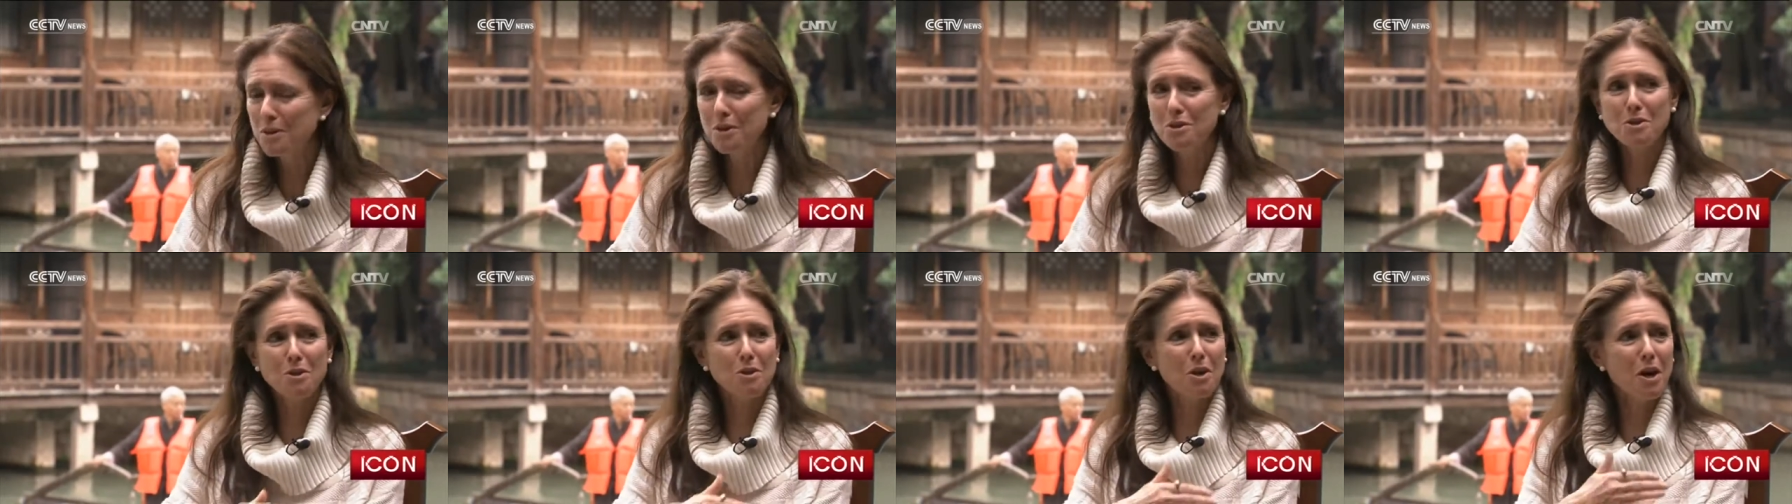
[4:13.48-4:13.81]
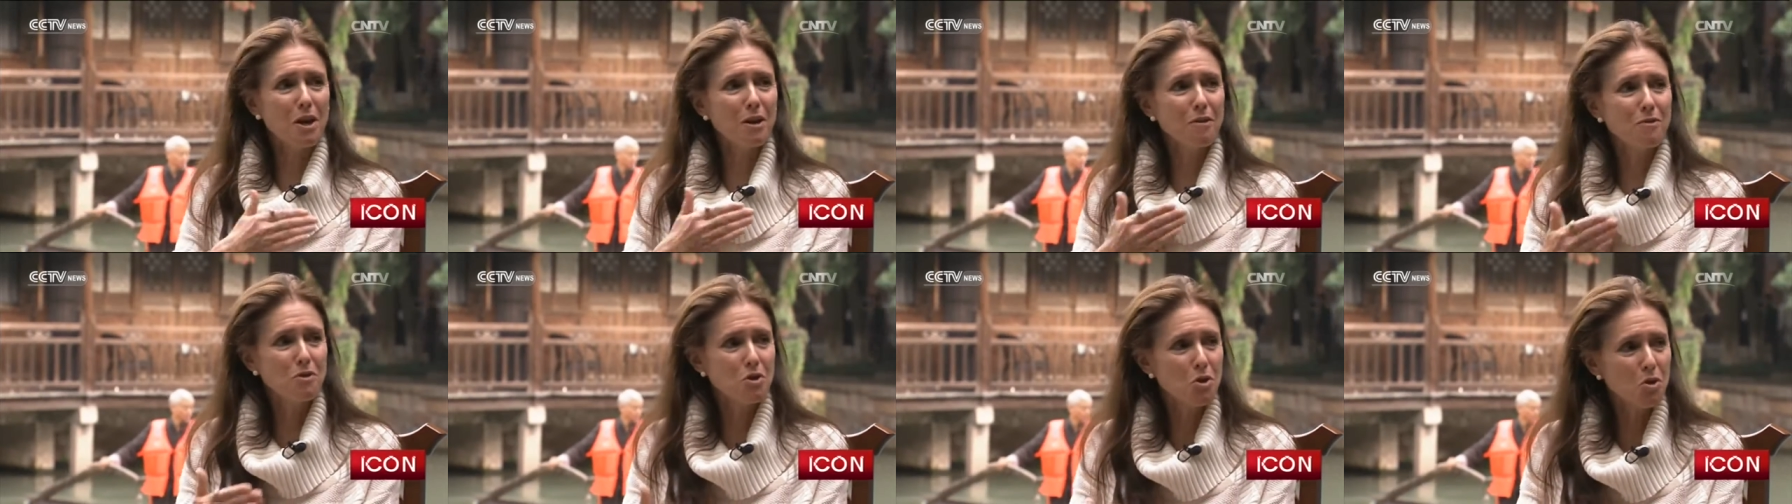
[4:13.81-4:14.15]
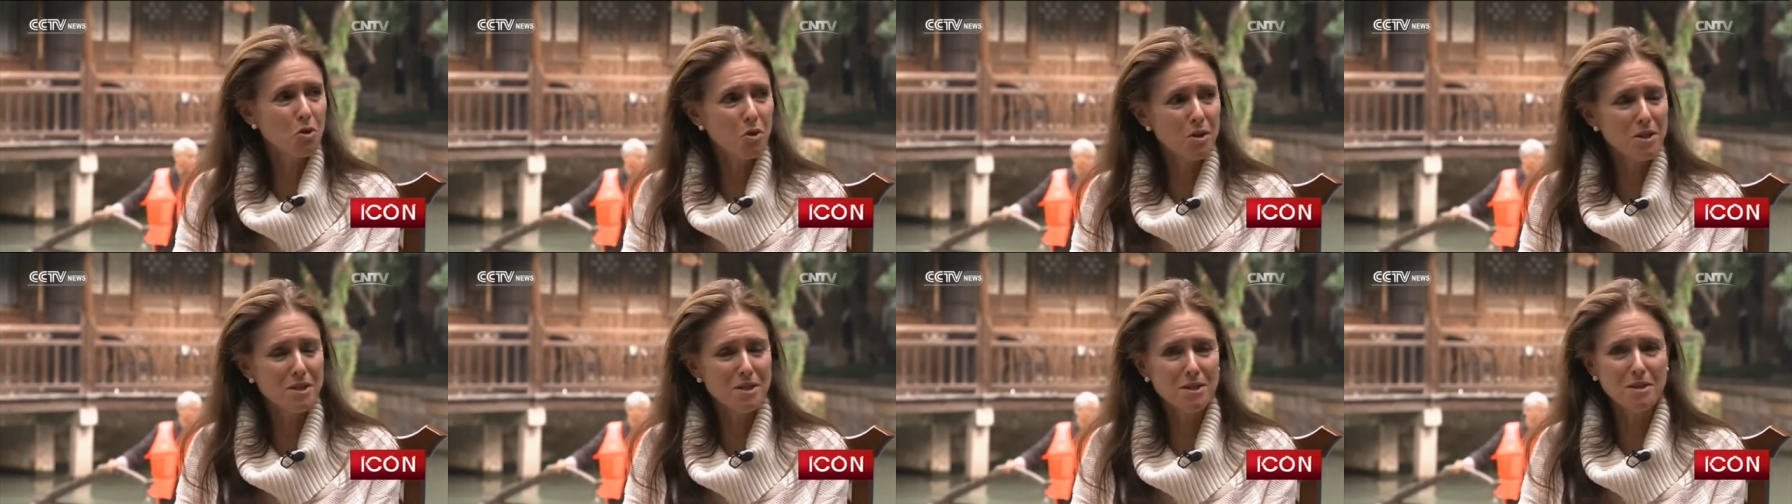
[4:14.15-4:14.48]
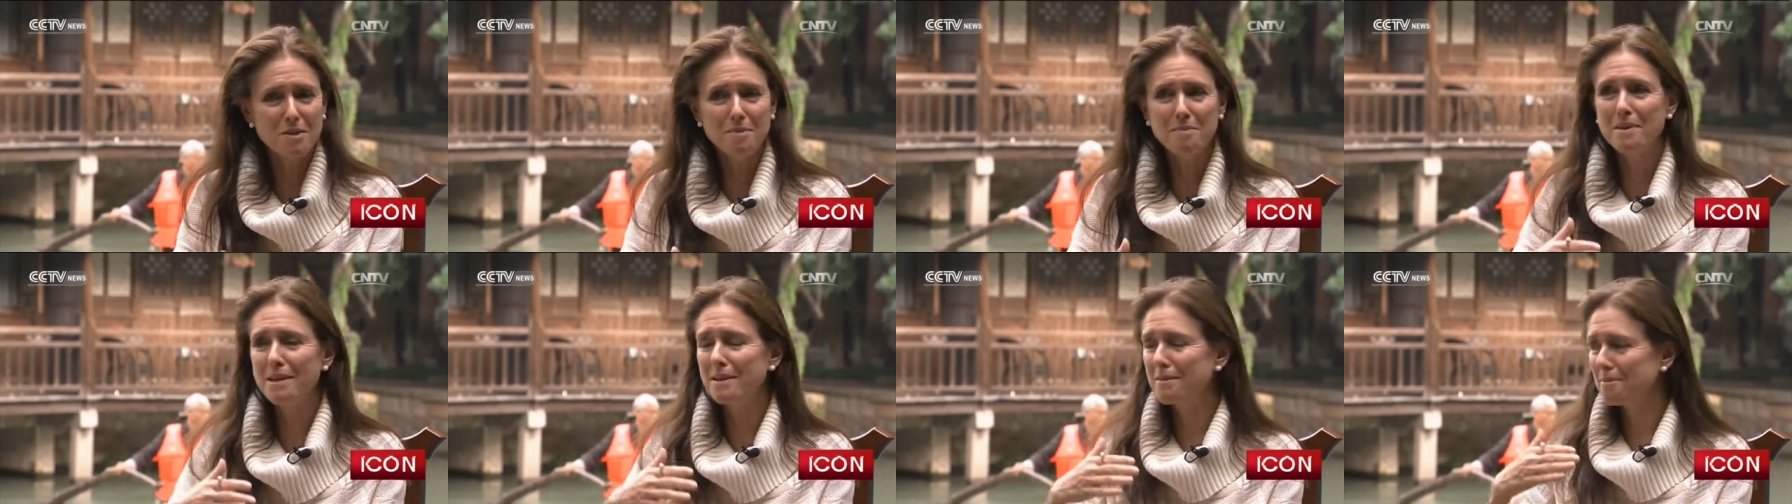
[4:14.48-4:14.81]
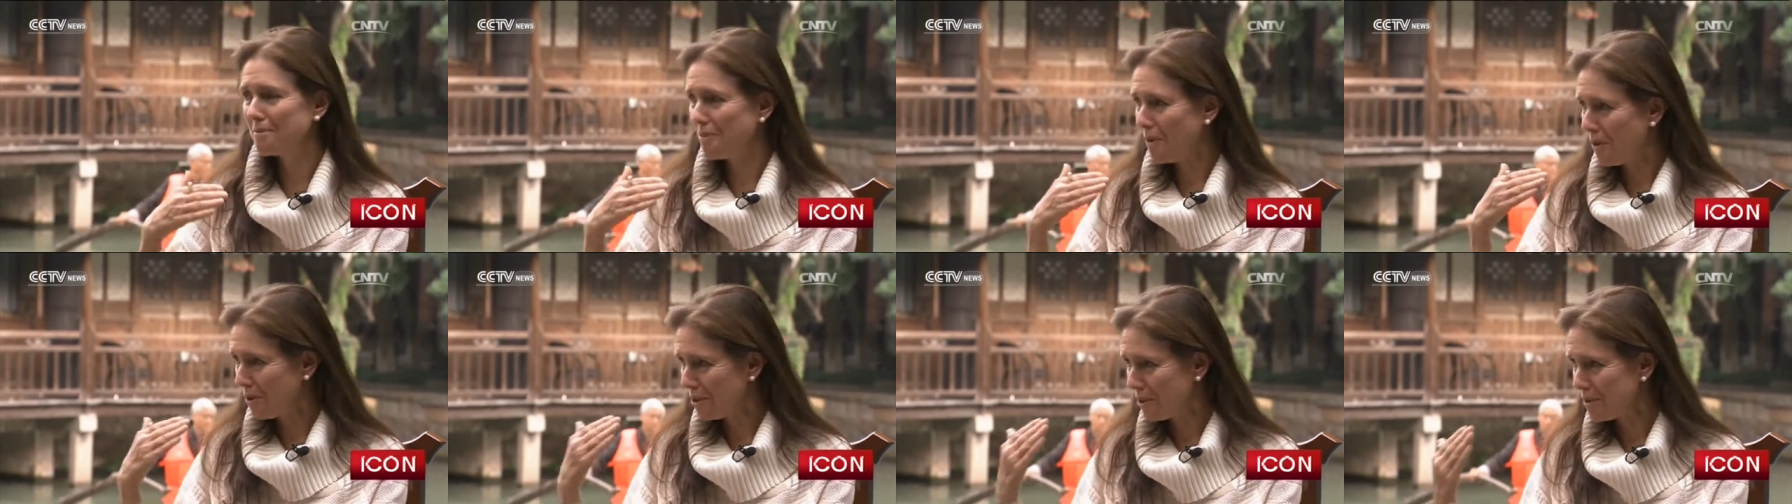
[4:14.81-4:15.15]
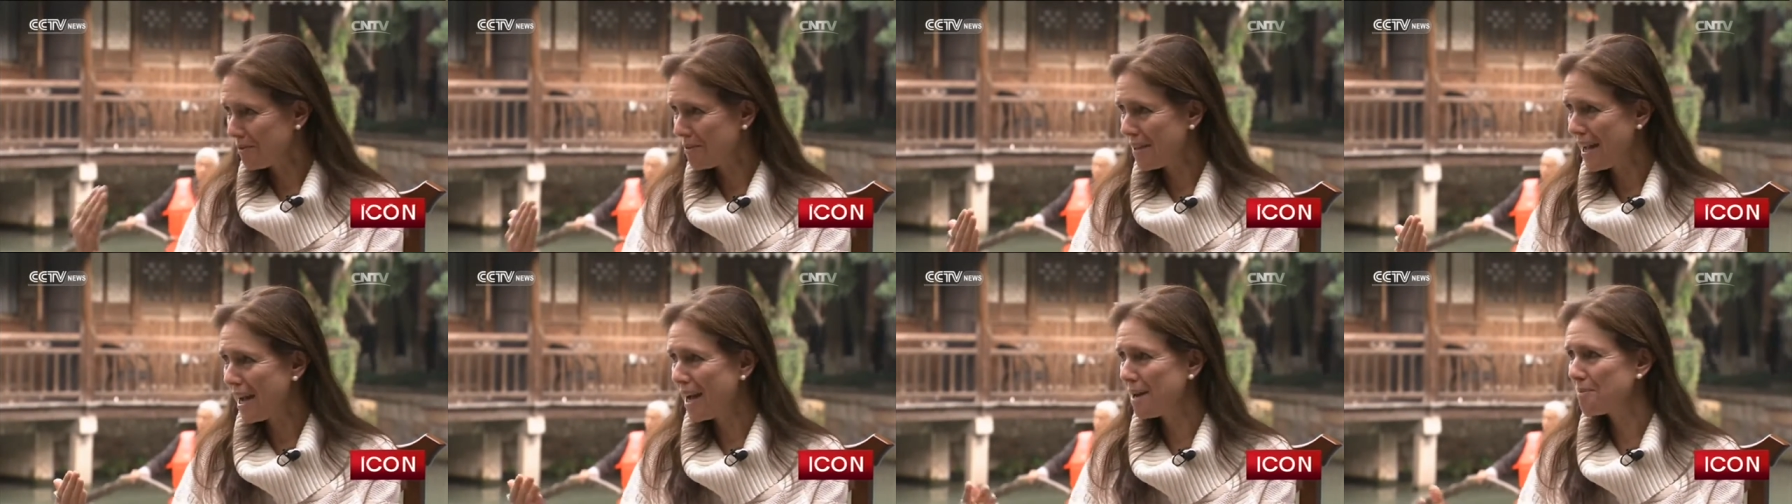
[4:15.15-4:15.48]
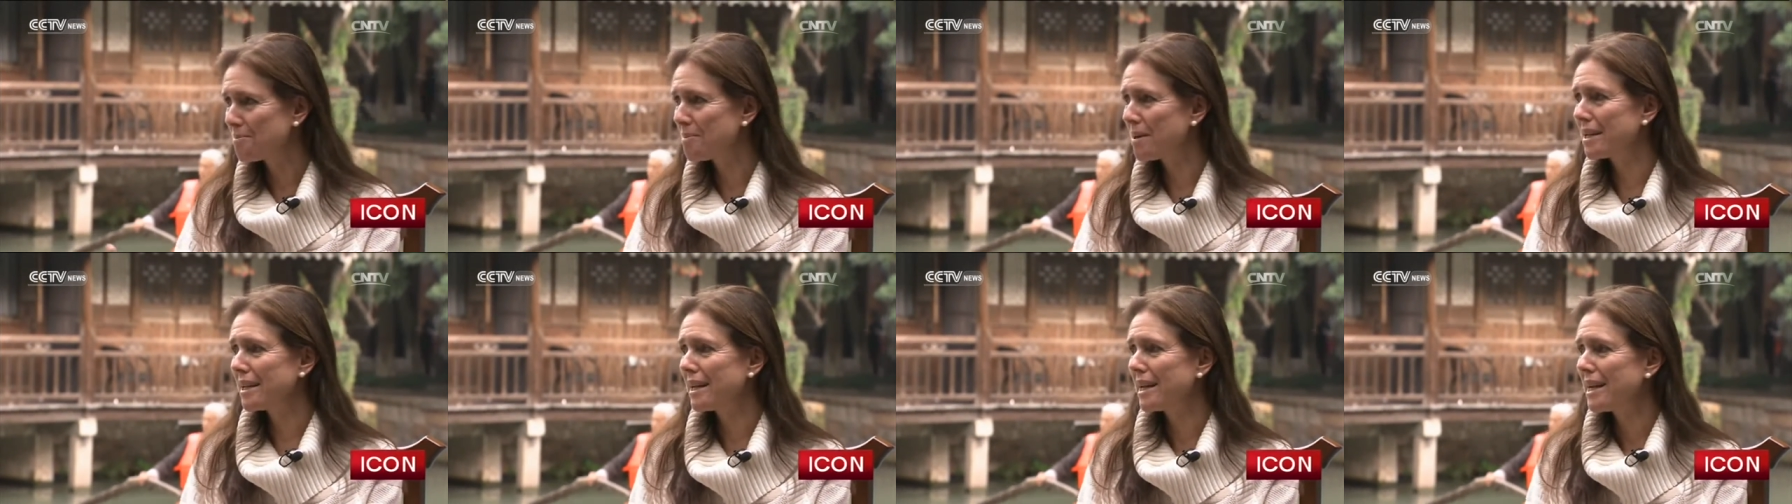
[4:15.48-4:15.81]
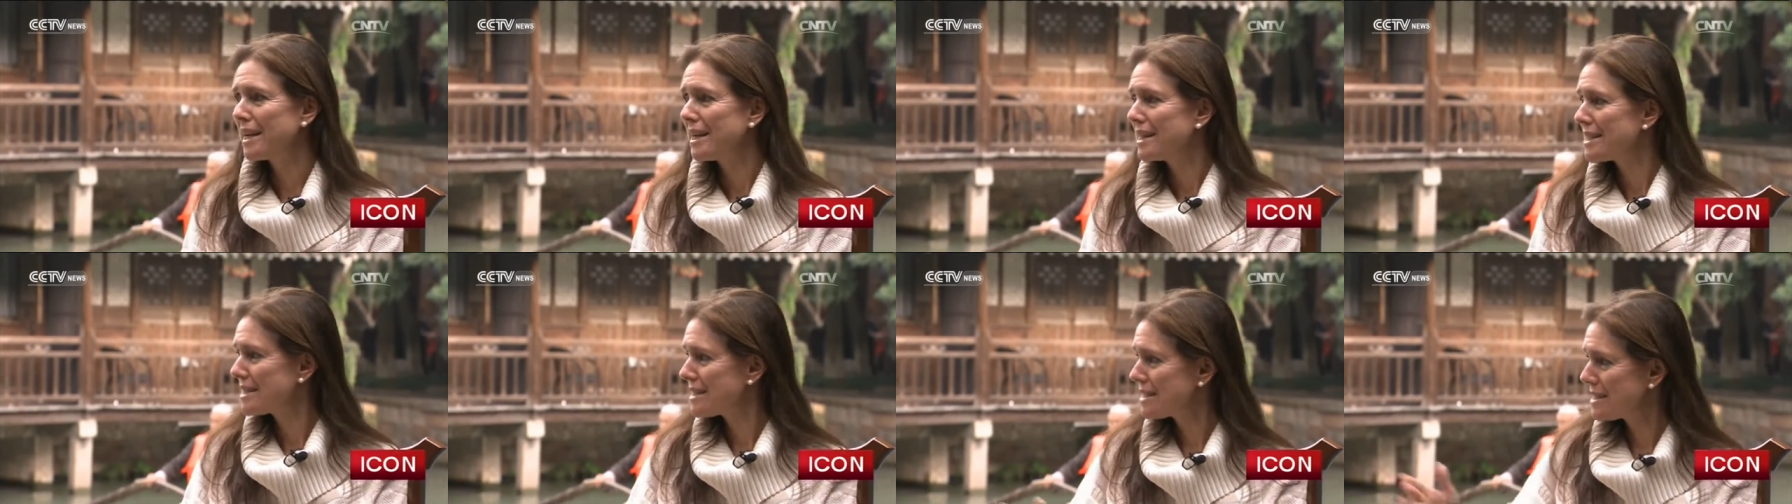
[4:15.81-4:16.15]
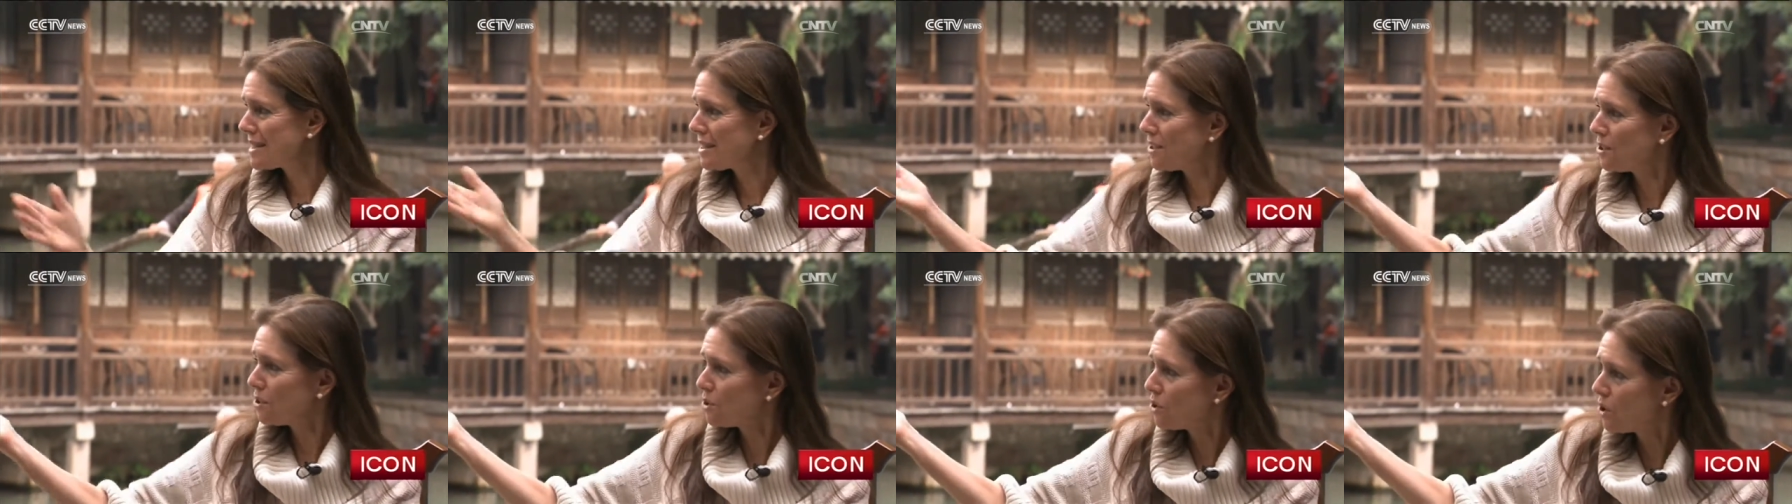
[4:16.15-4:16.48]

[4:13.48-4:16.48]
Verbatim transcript: there's a lot of tourism and all of that, but still